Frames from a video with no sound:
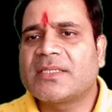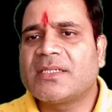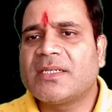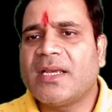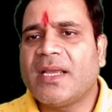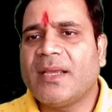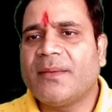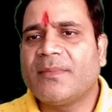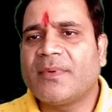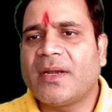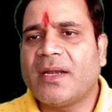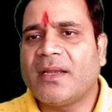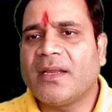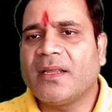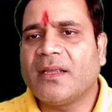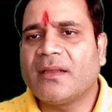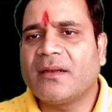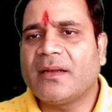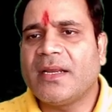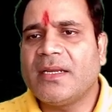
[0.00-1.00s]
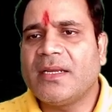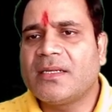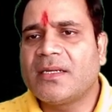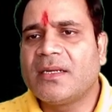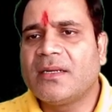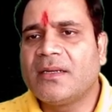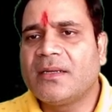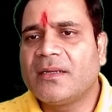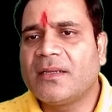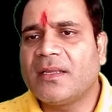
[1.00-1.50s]
I'm writing, right?
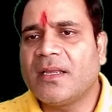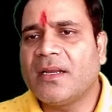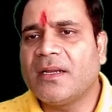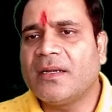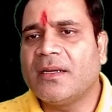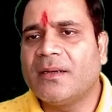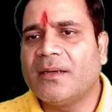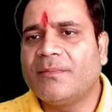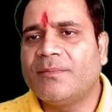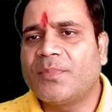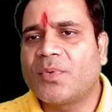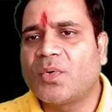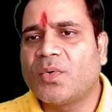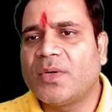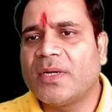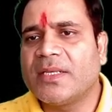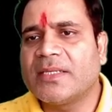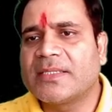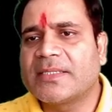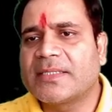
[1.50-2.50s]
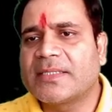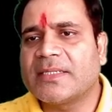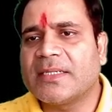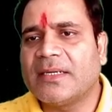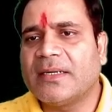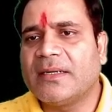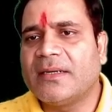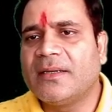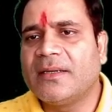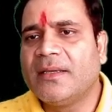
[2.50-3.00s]
Kingdom
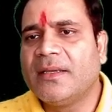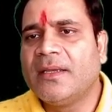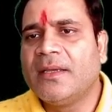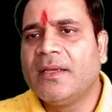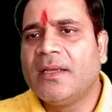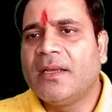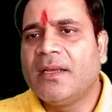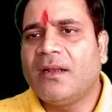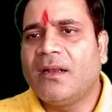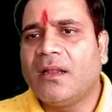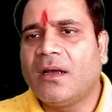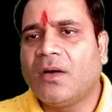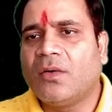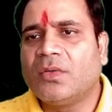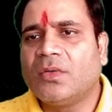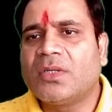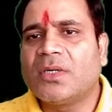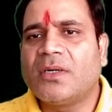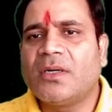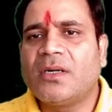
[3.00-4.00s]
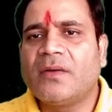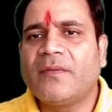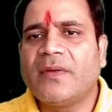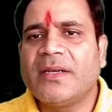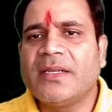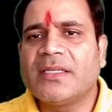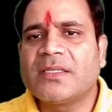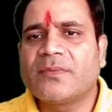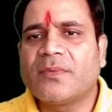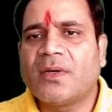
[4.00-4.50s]
Protista. Now third one
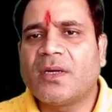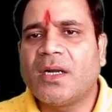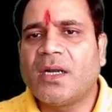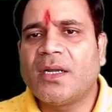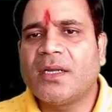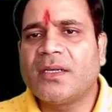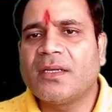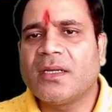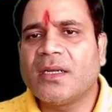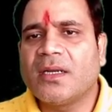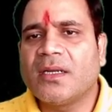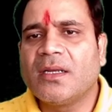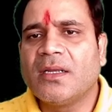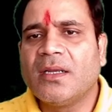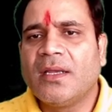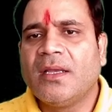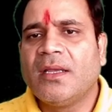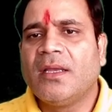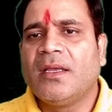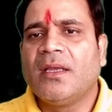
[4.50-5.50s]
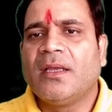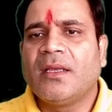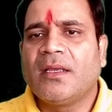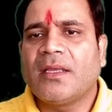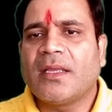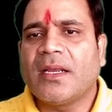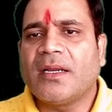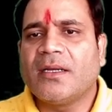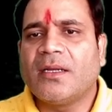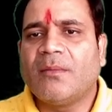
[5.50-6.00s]
is what,
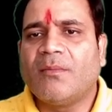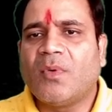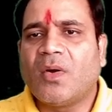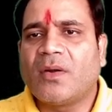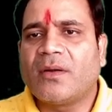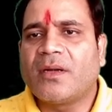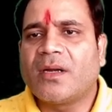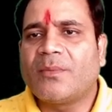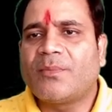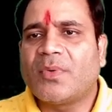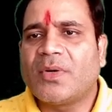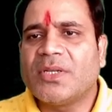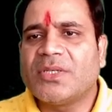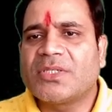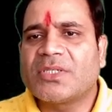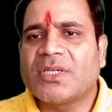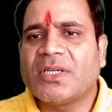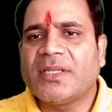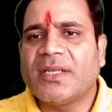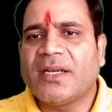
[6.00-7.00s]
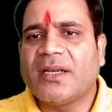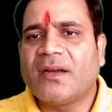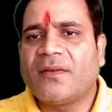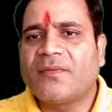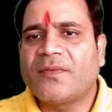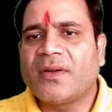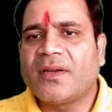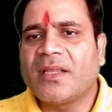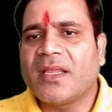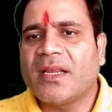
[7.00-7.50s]
kingdom Monera Protista. Then
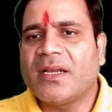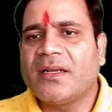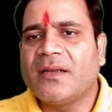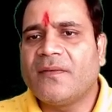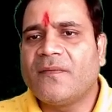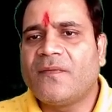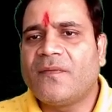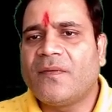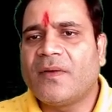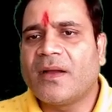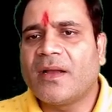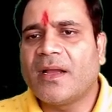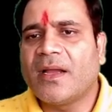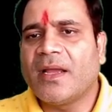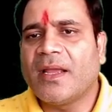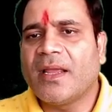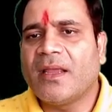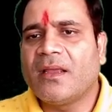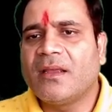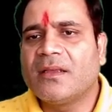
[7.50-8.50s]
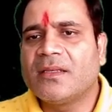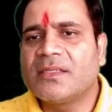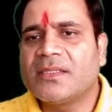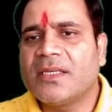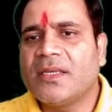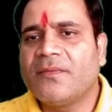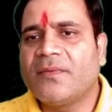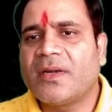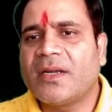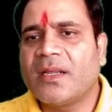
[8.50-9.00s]
after, kingdom Fungi.
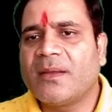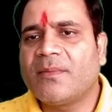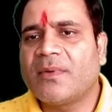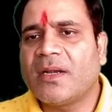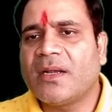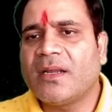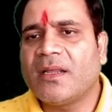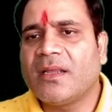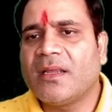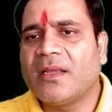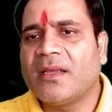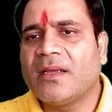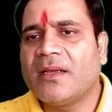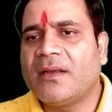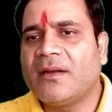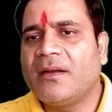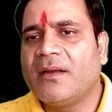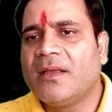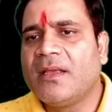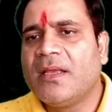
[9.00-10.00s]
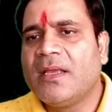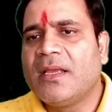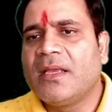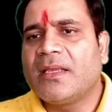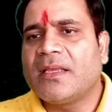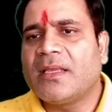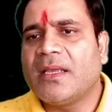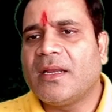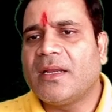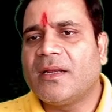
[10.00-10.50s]
See what I'm writing here,
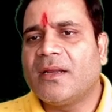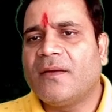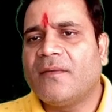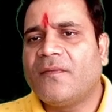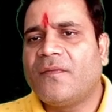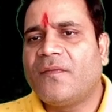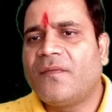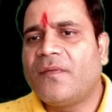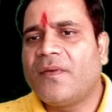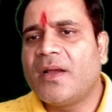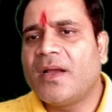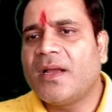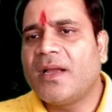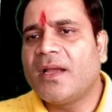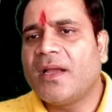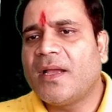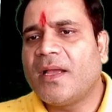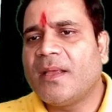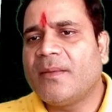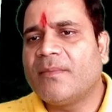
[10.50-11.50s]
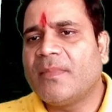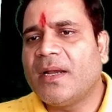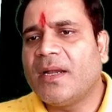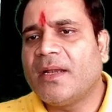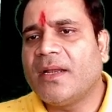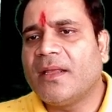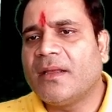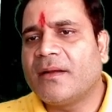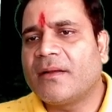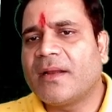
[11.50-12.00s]
kingdom Fungi, my
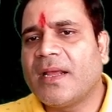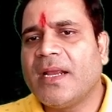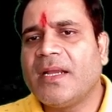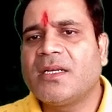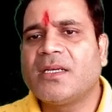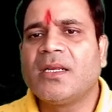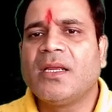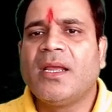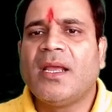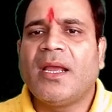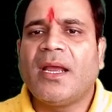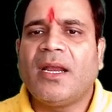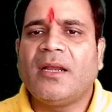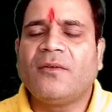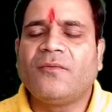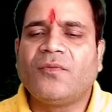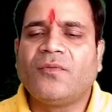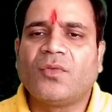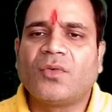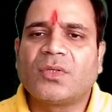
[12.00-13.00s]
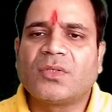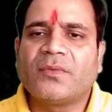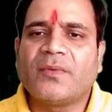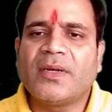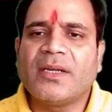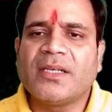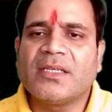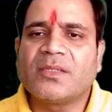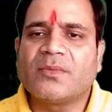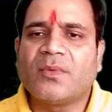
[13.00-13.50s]
dear, right? And fourth
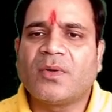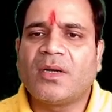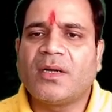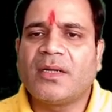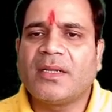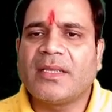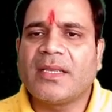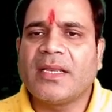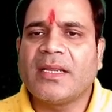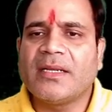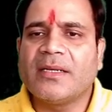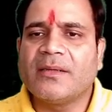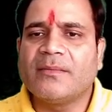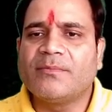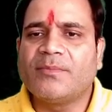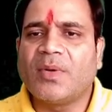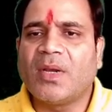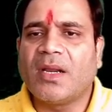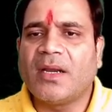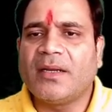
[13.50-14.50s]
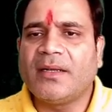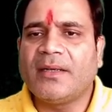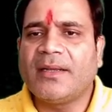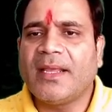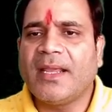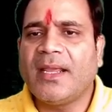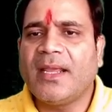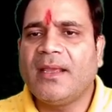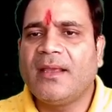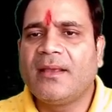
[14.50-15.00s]
one is what, kingdom
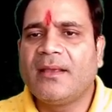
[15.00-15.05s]
Plantae.